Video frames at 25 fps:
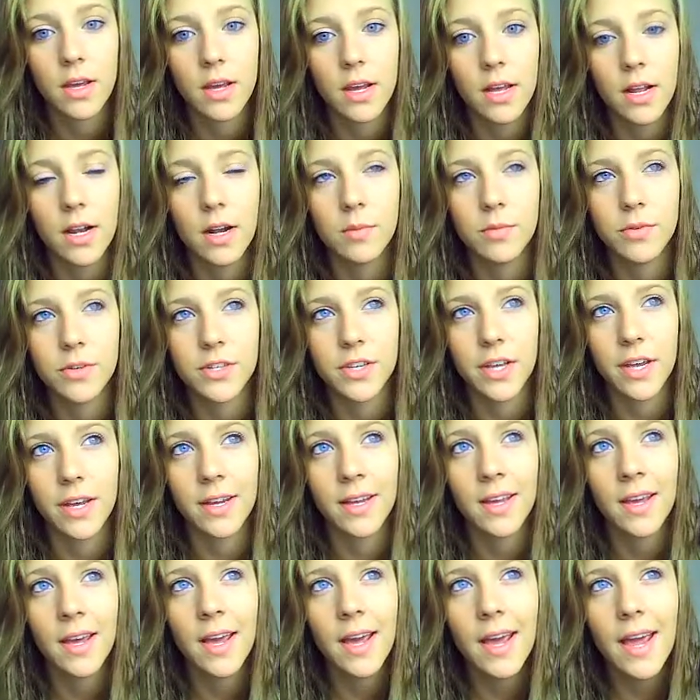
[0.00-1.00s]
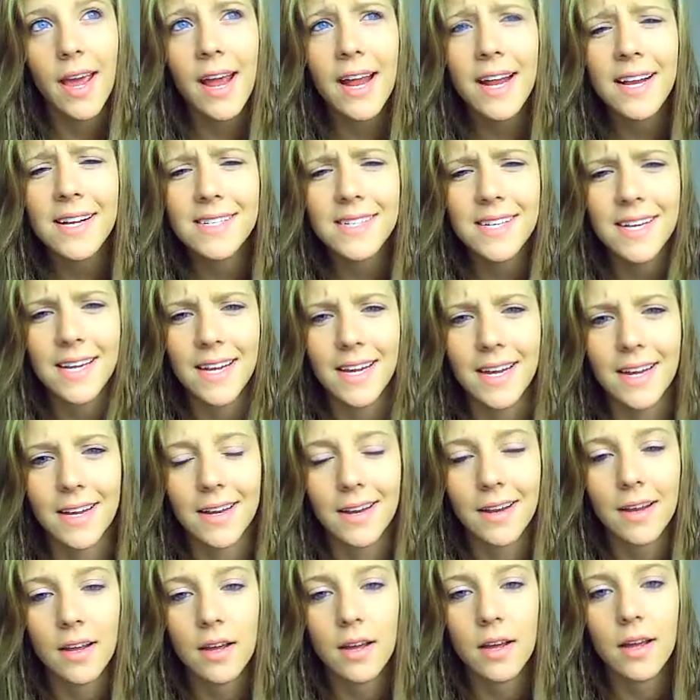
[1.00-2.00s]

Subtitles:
And I'm just like, 18,